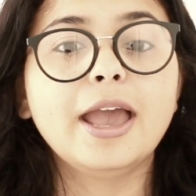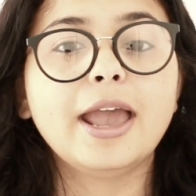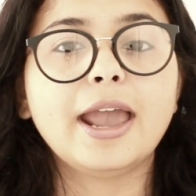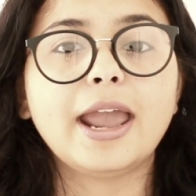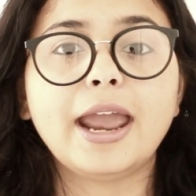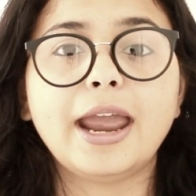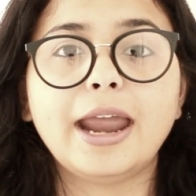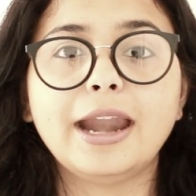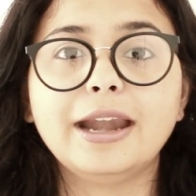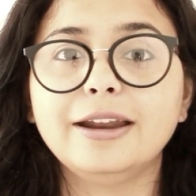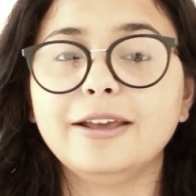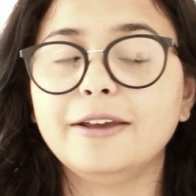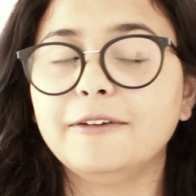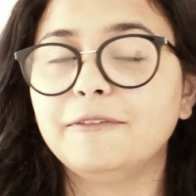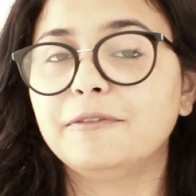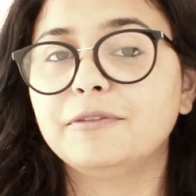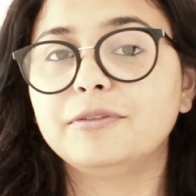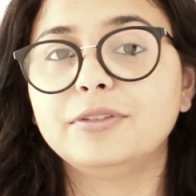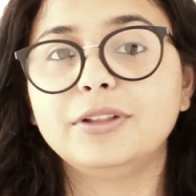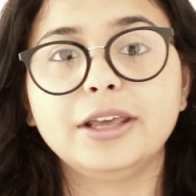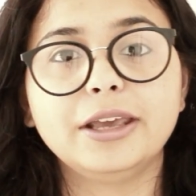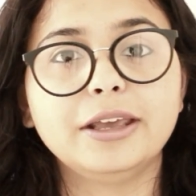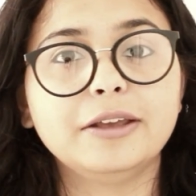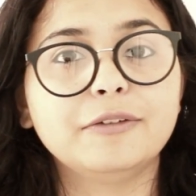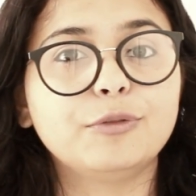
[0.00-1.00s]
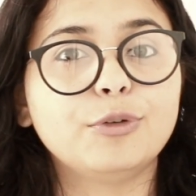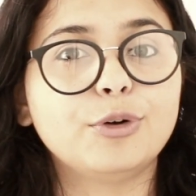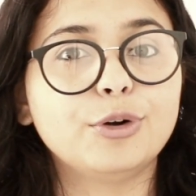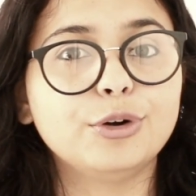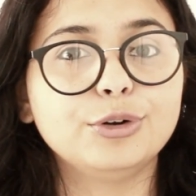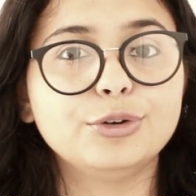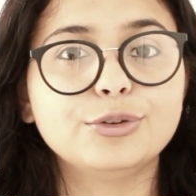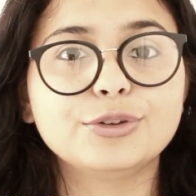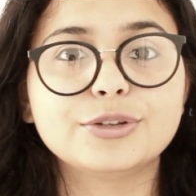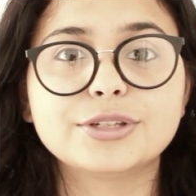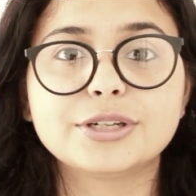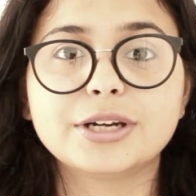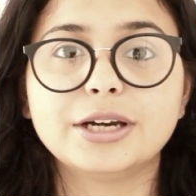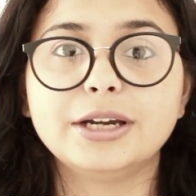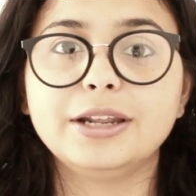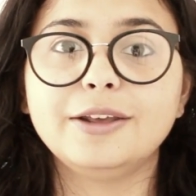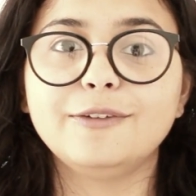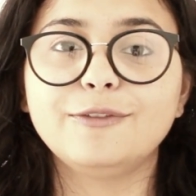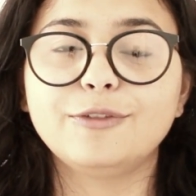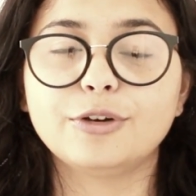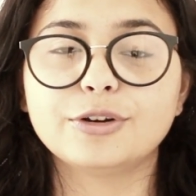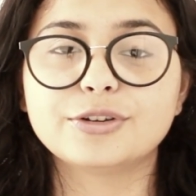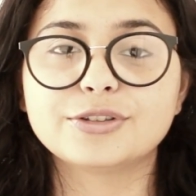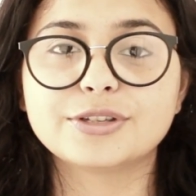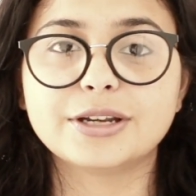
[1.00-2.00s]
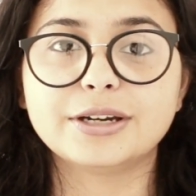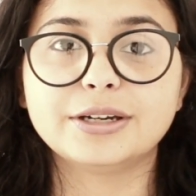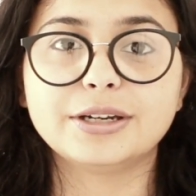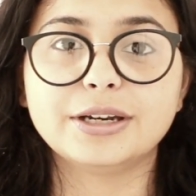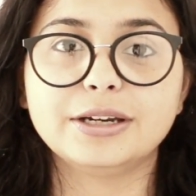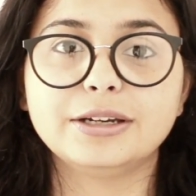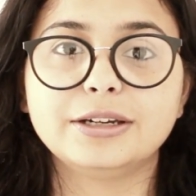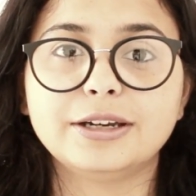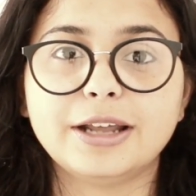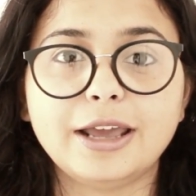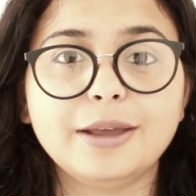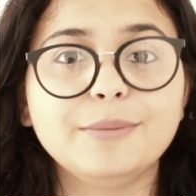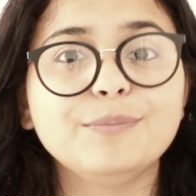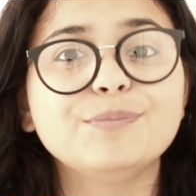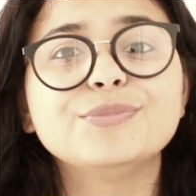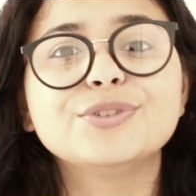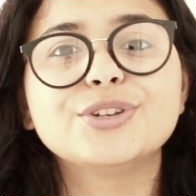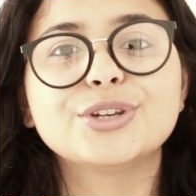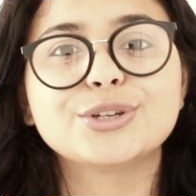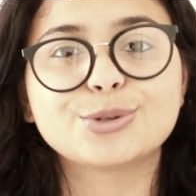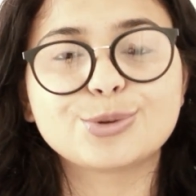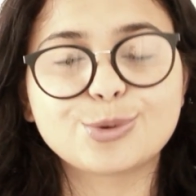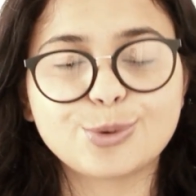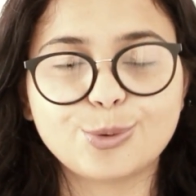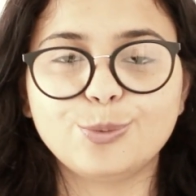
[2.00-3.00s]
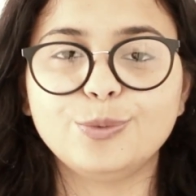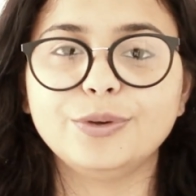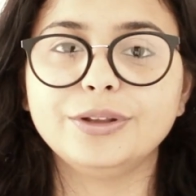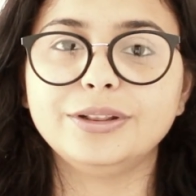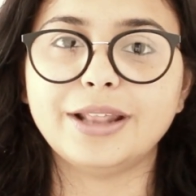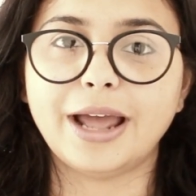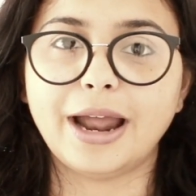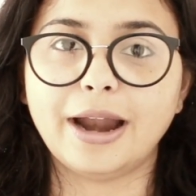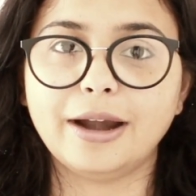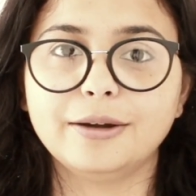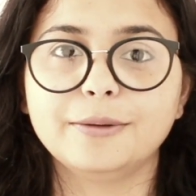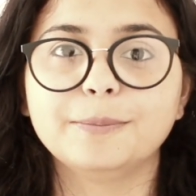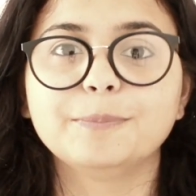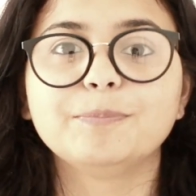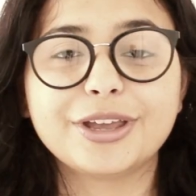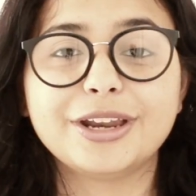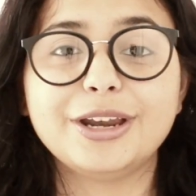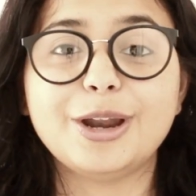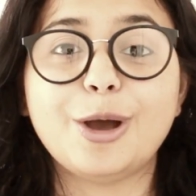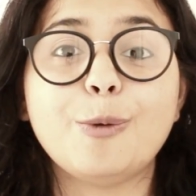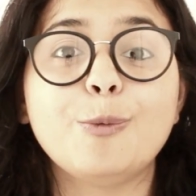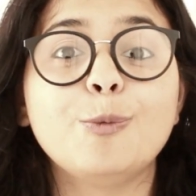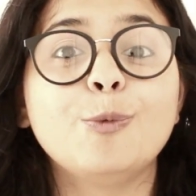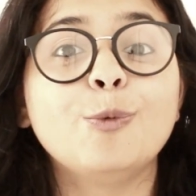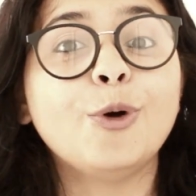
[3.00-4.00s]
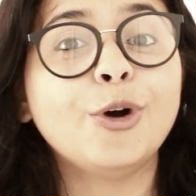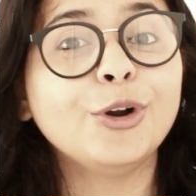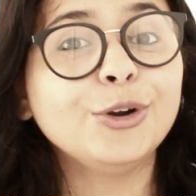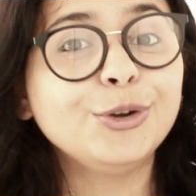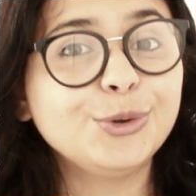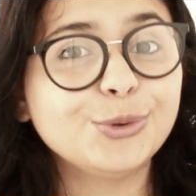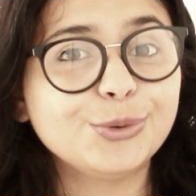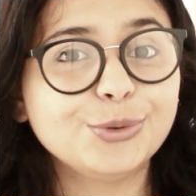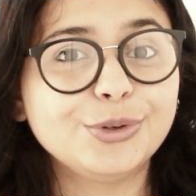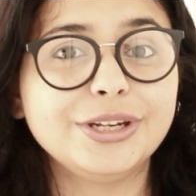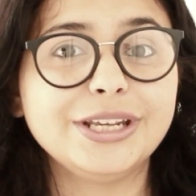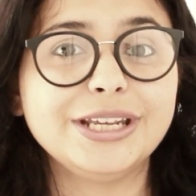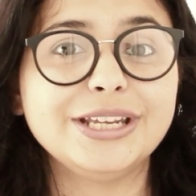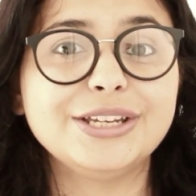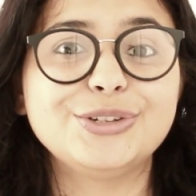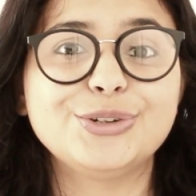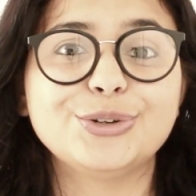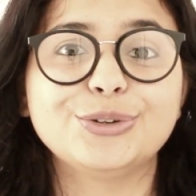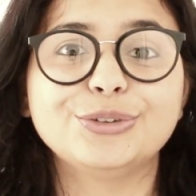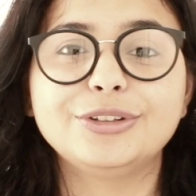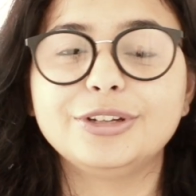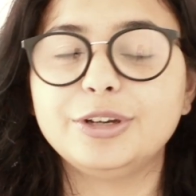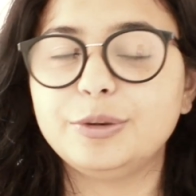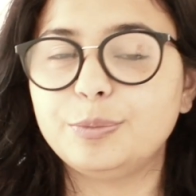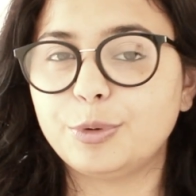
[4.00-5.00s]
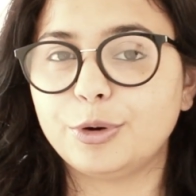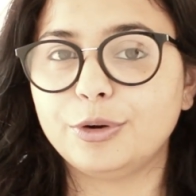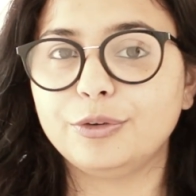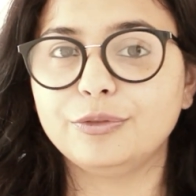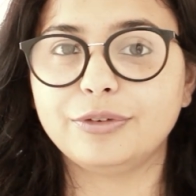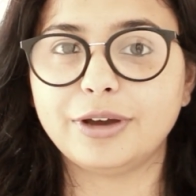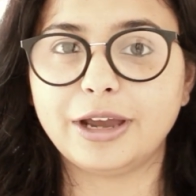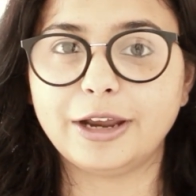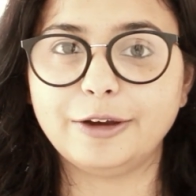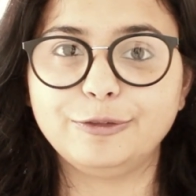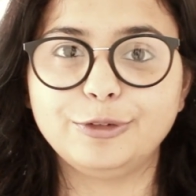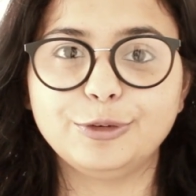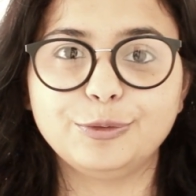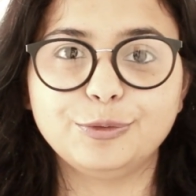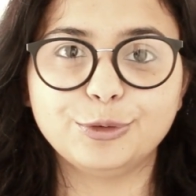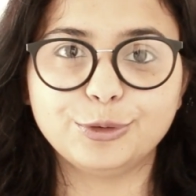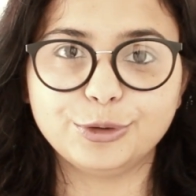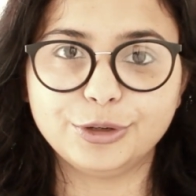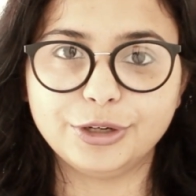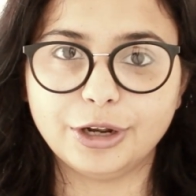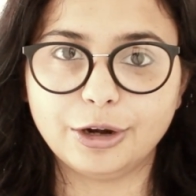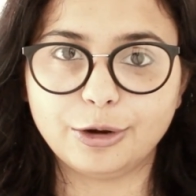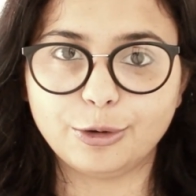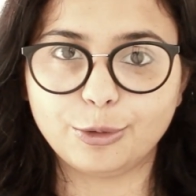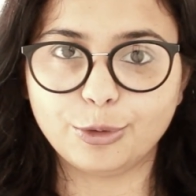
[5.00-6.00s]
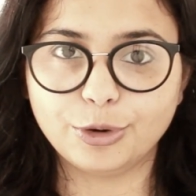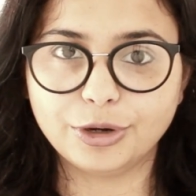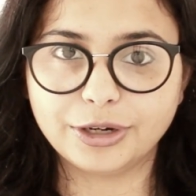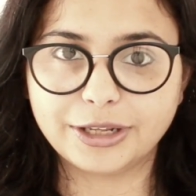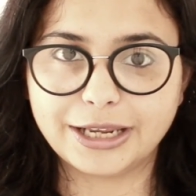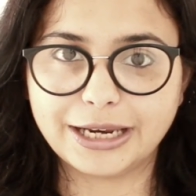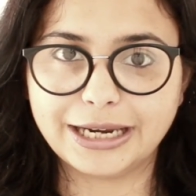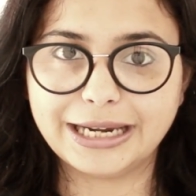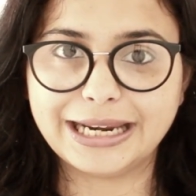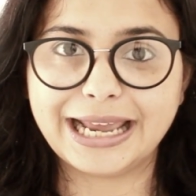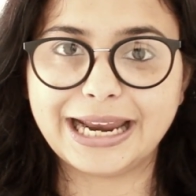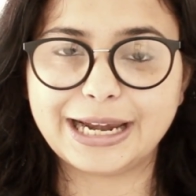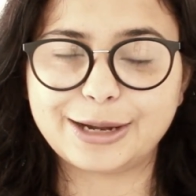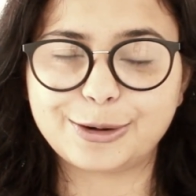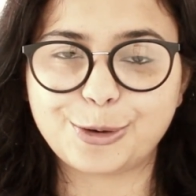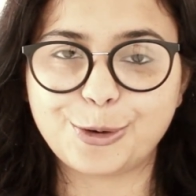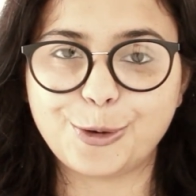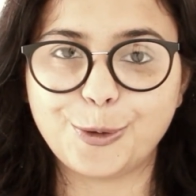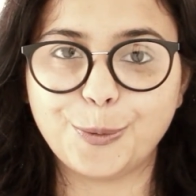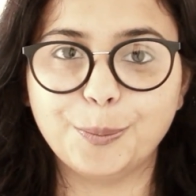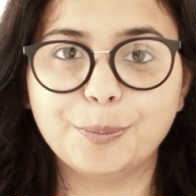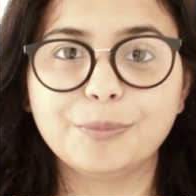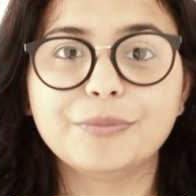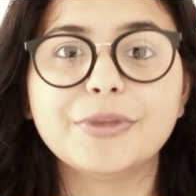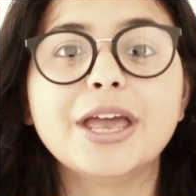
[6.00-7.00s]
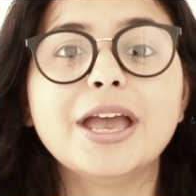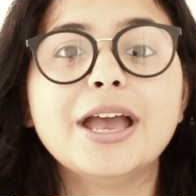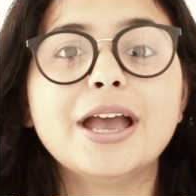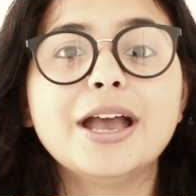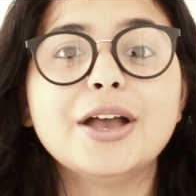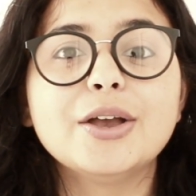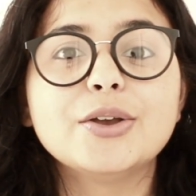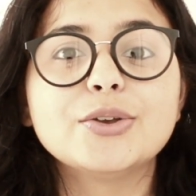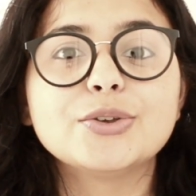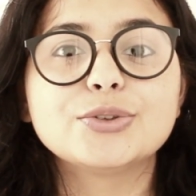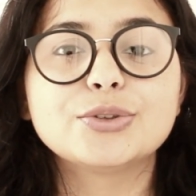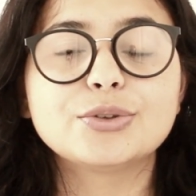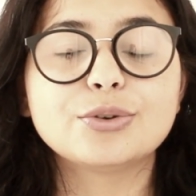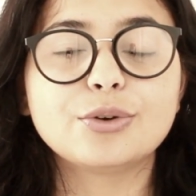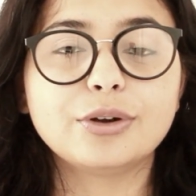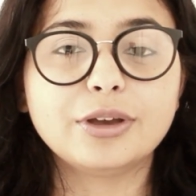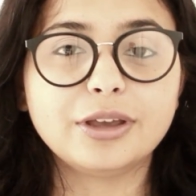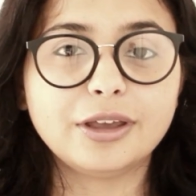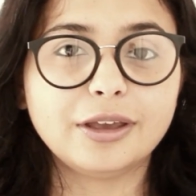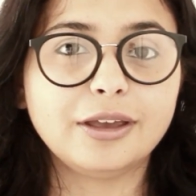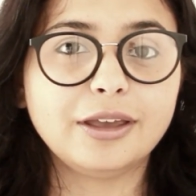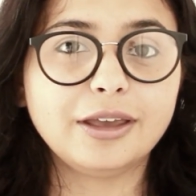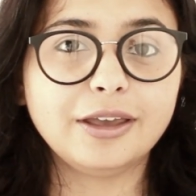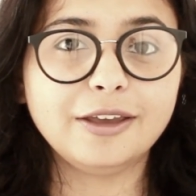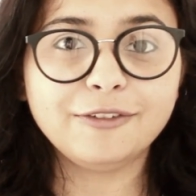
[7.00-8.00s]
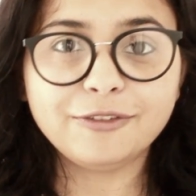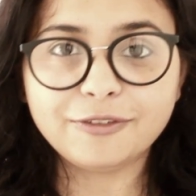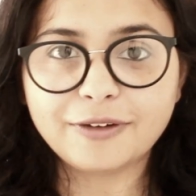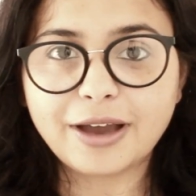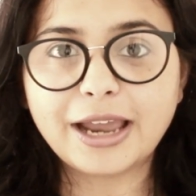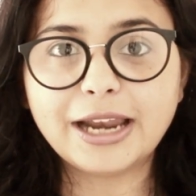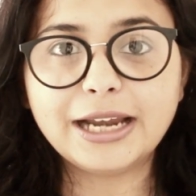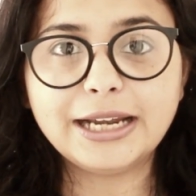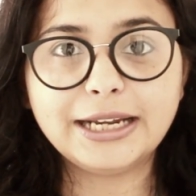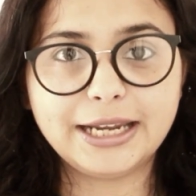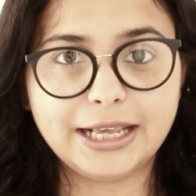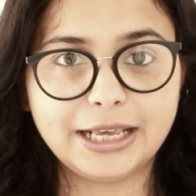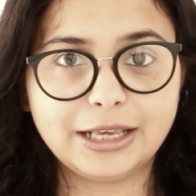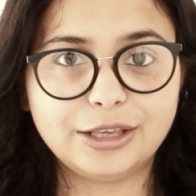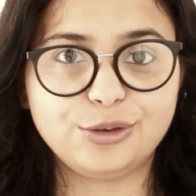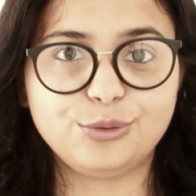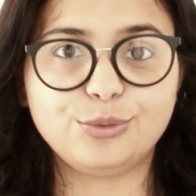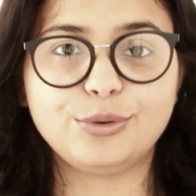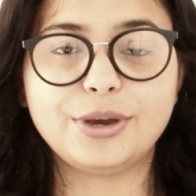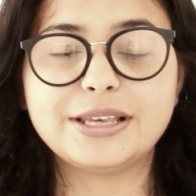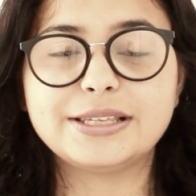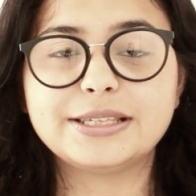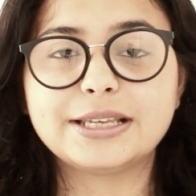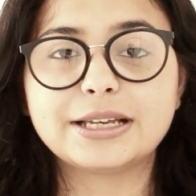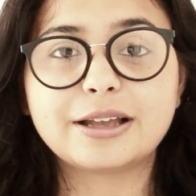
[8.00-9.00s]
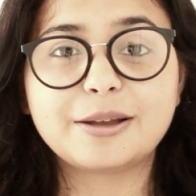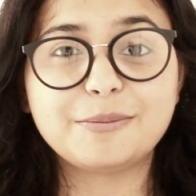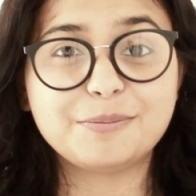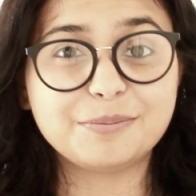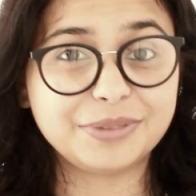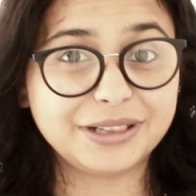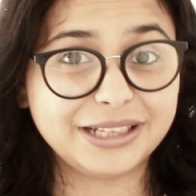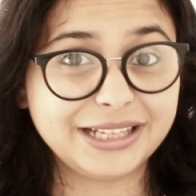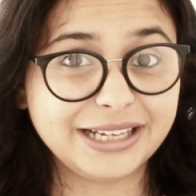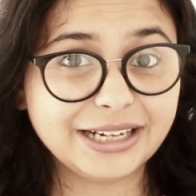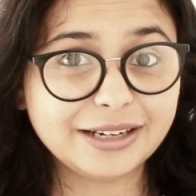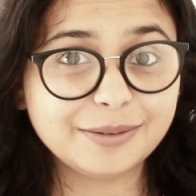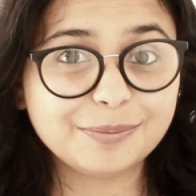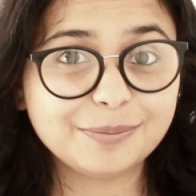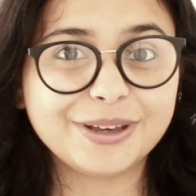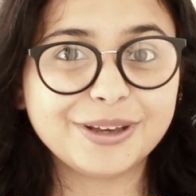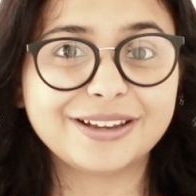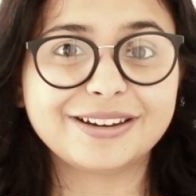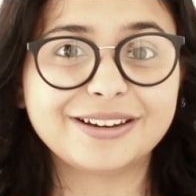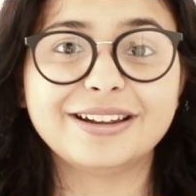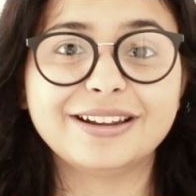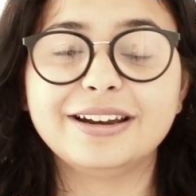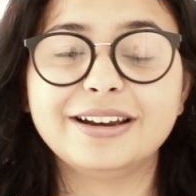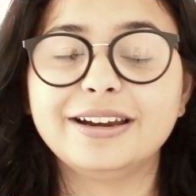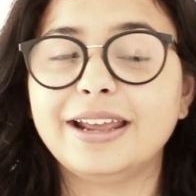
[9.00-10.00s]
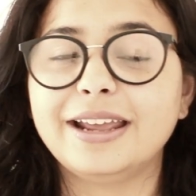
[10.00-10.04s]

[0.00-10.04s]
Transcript: and if they want to study for certain time, just go with that. Okay, now what to teach your 3.5 to 4-year-old kid at home. So if I'll take you as a complete beginner